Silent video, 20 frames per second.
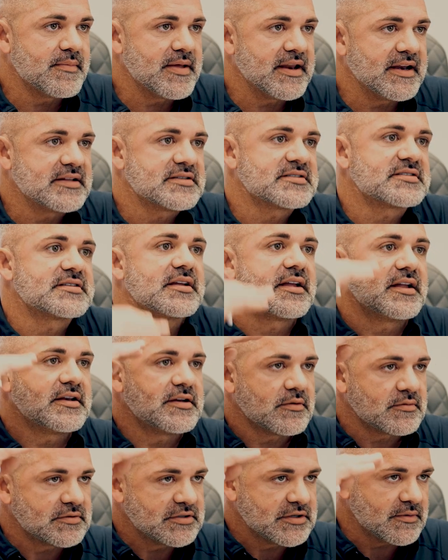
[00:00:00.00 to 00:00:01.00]
minutes,
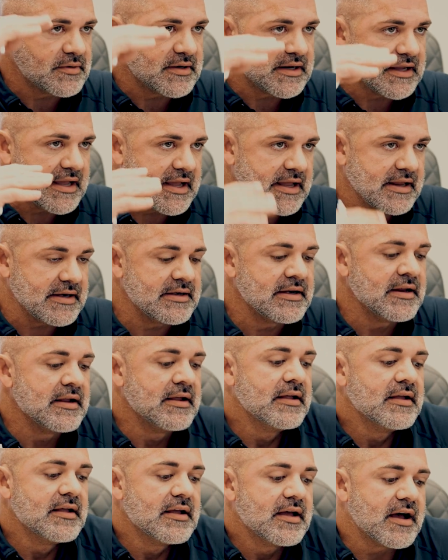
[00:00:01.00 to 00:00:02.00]
and you'll do it again.
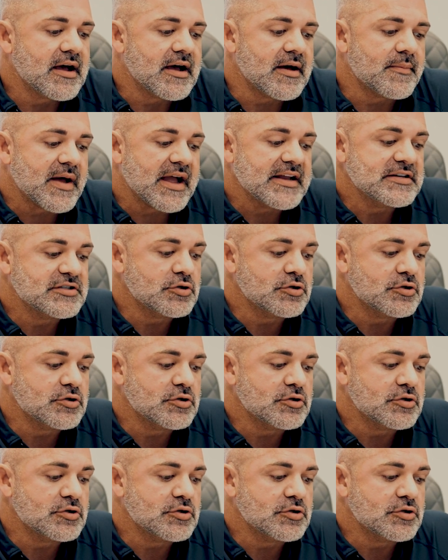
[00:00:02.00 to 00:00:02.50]
I